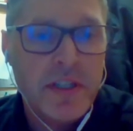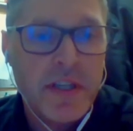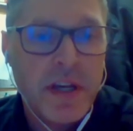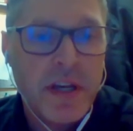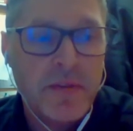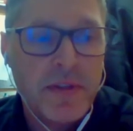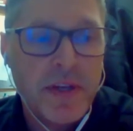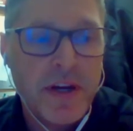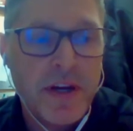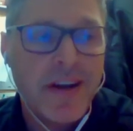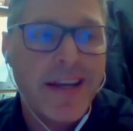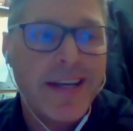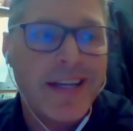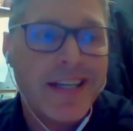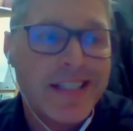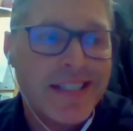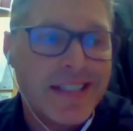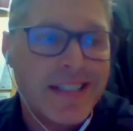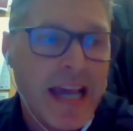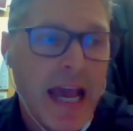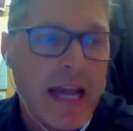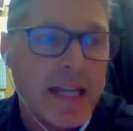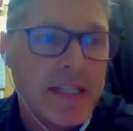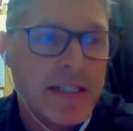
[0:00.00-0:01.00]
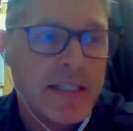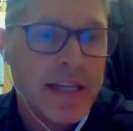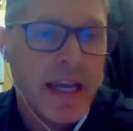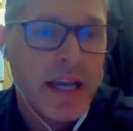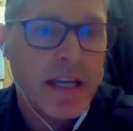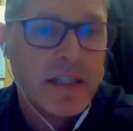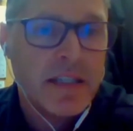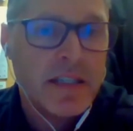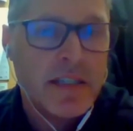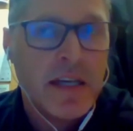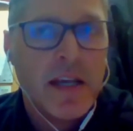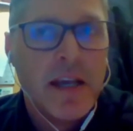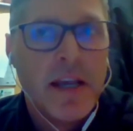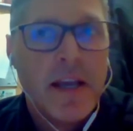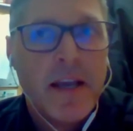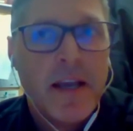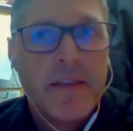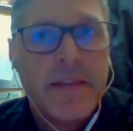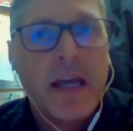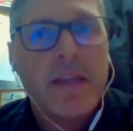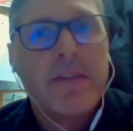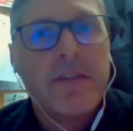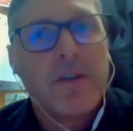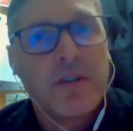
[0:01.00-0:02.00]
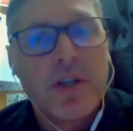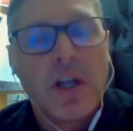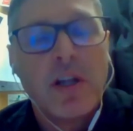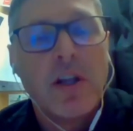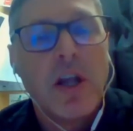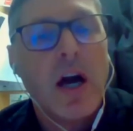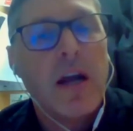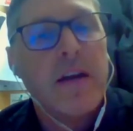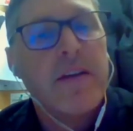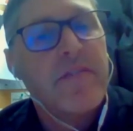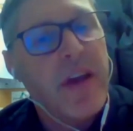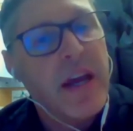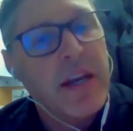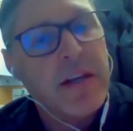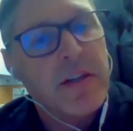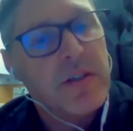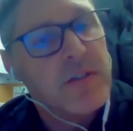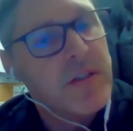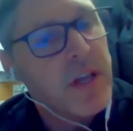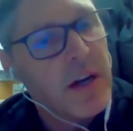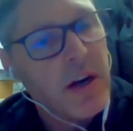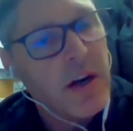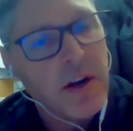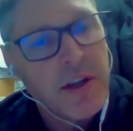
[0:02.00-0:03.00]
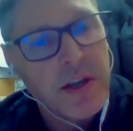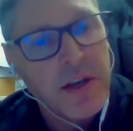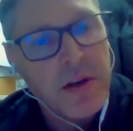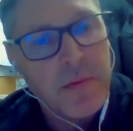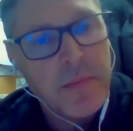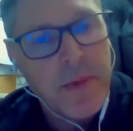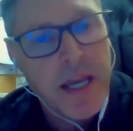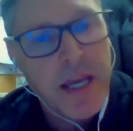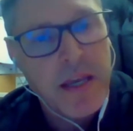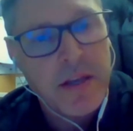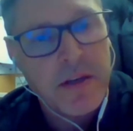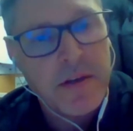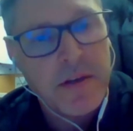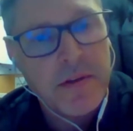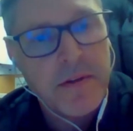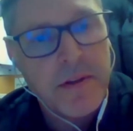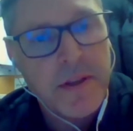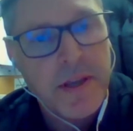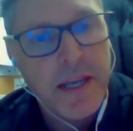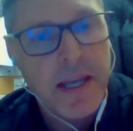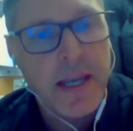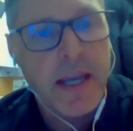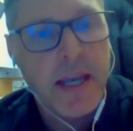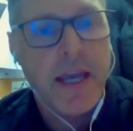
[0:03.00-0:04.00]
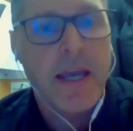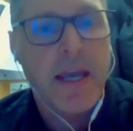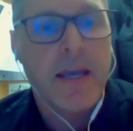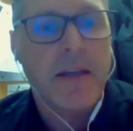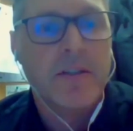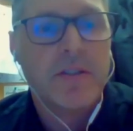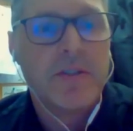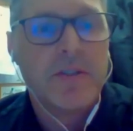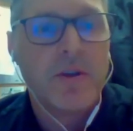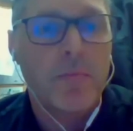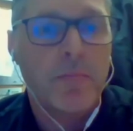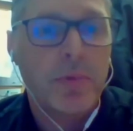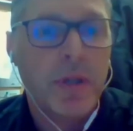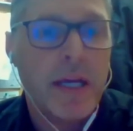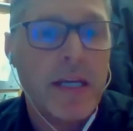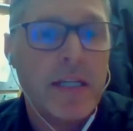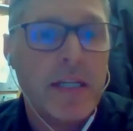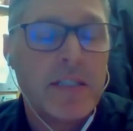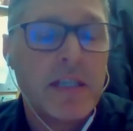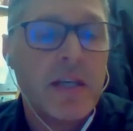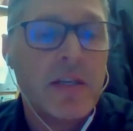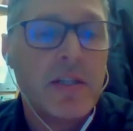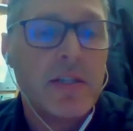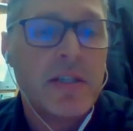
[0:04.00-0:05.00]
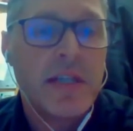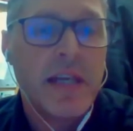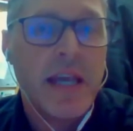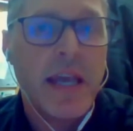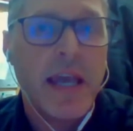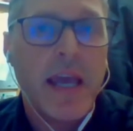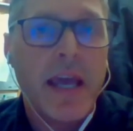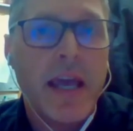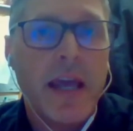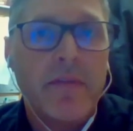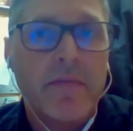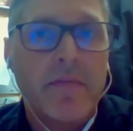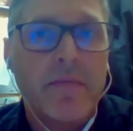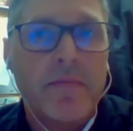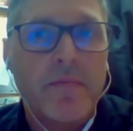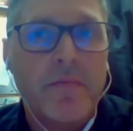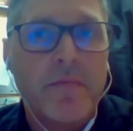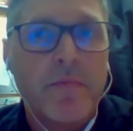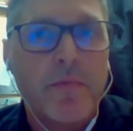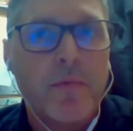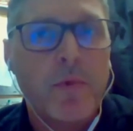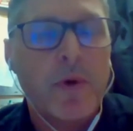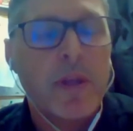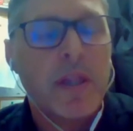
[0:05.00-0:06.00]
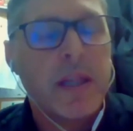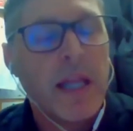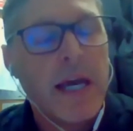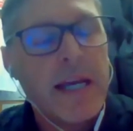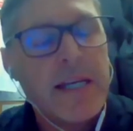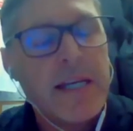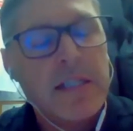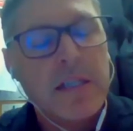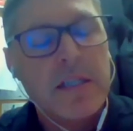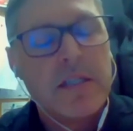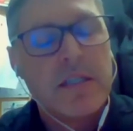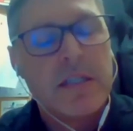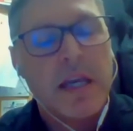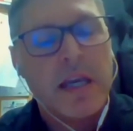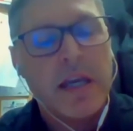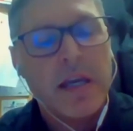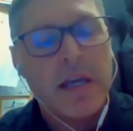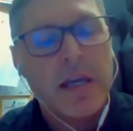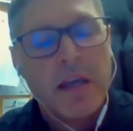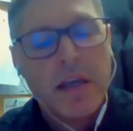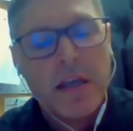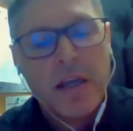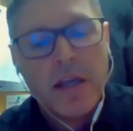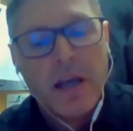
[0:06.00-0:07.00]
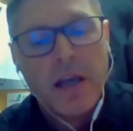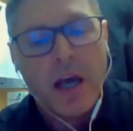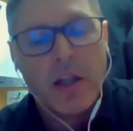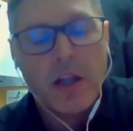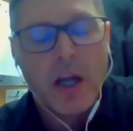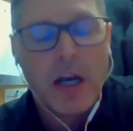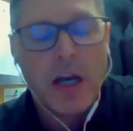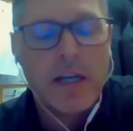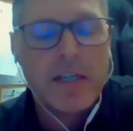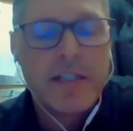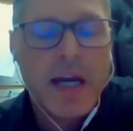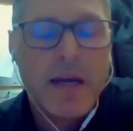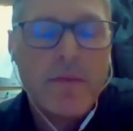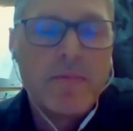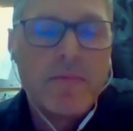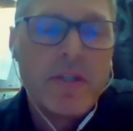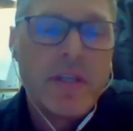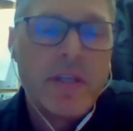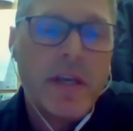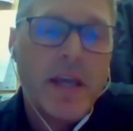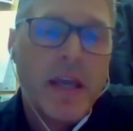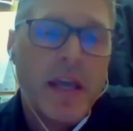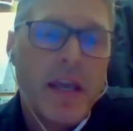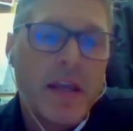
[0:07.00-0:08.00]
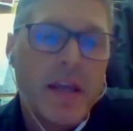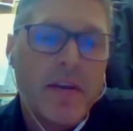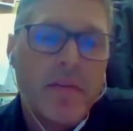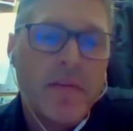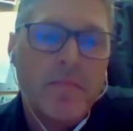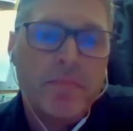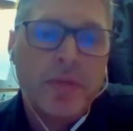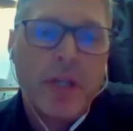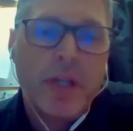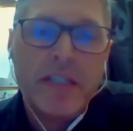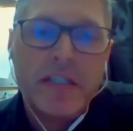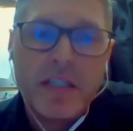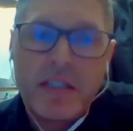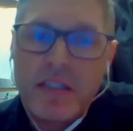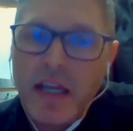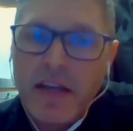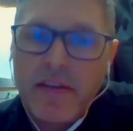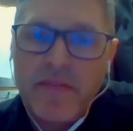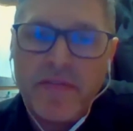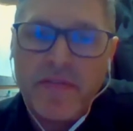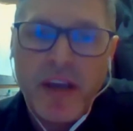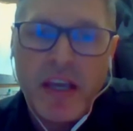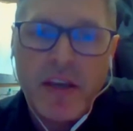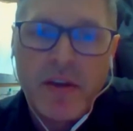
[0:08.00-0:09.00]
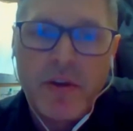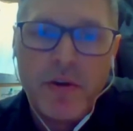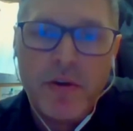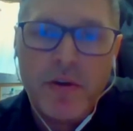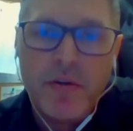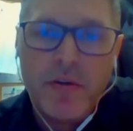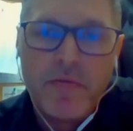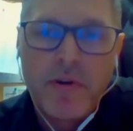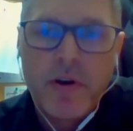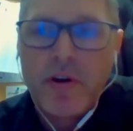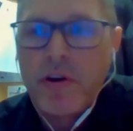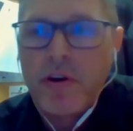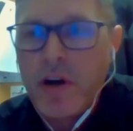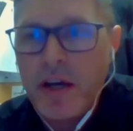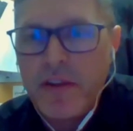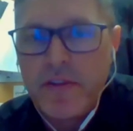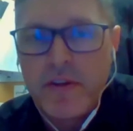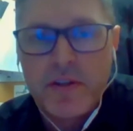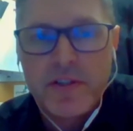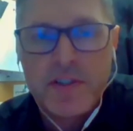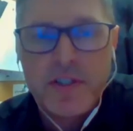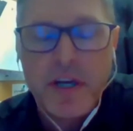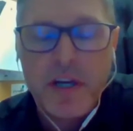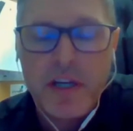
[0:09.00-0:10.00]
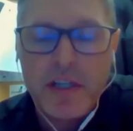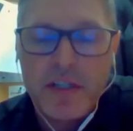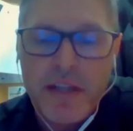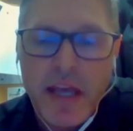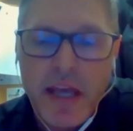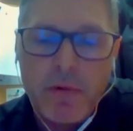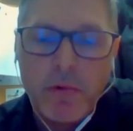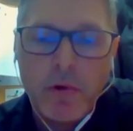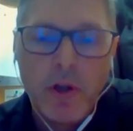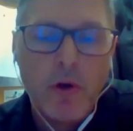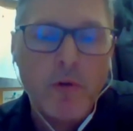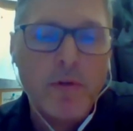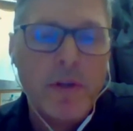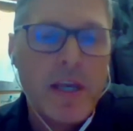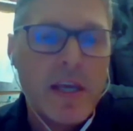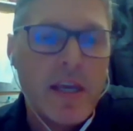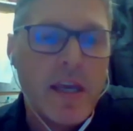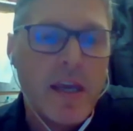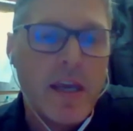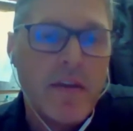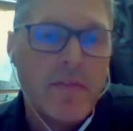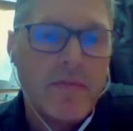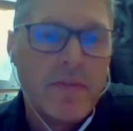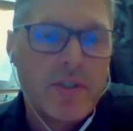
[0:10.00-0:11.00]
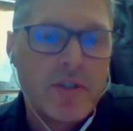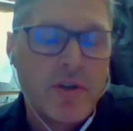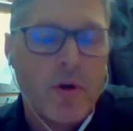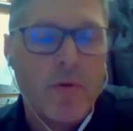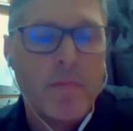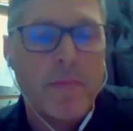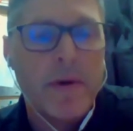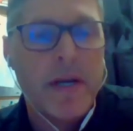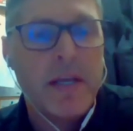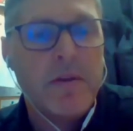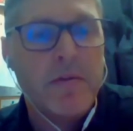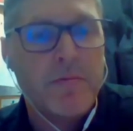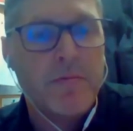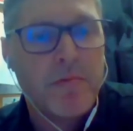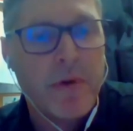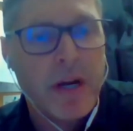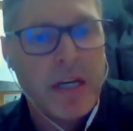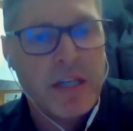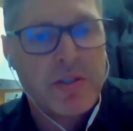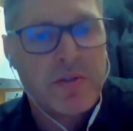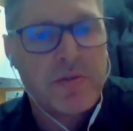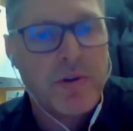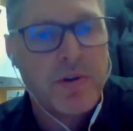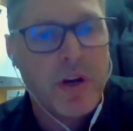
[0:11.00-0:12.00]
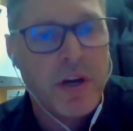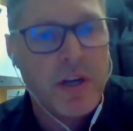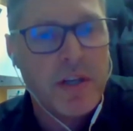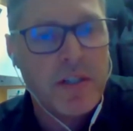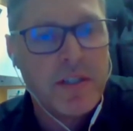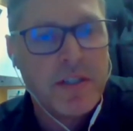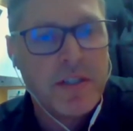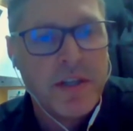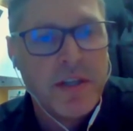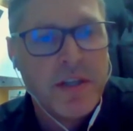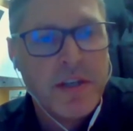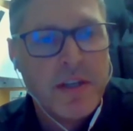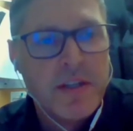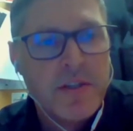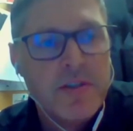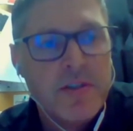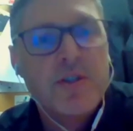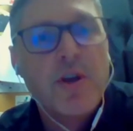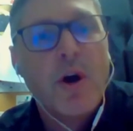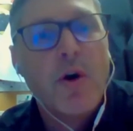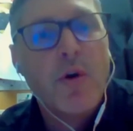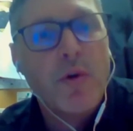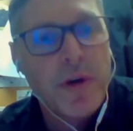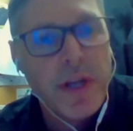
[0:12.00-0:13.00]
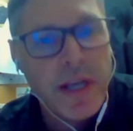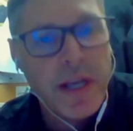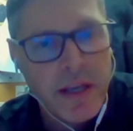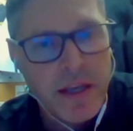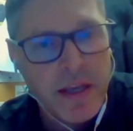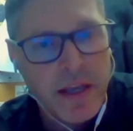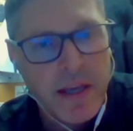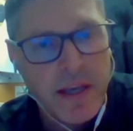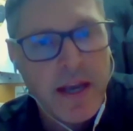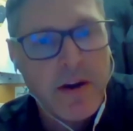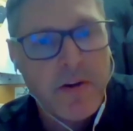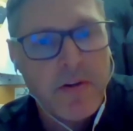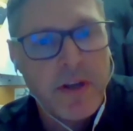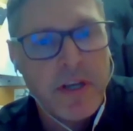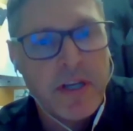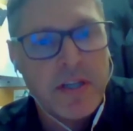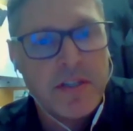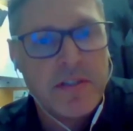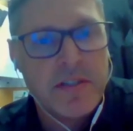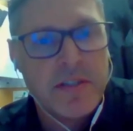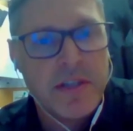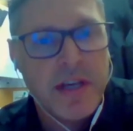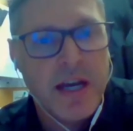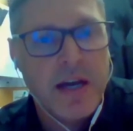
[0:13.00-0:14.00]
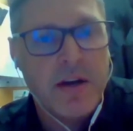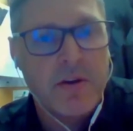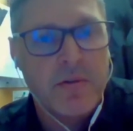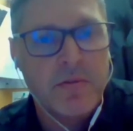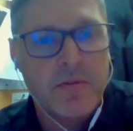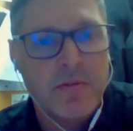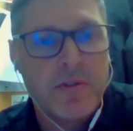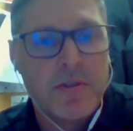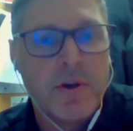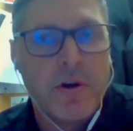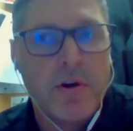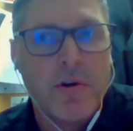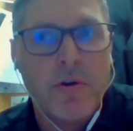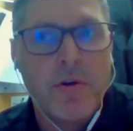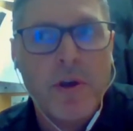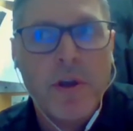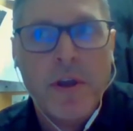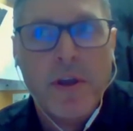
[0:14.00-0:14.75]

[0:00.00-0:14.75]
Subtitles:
out there. In a sad sense, that there's a lot of venues that aren't going to make it. And so places, and with licensing, a lot of times in places like Vancouver, other cities, they will only give so many restaurant zoning areas out. So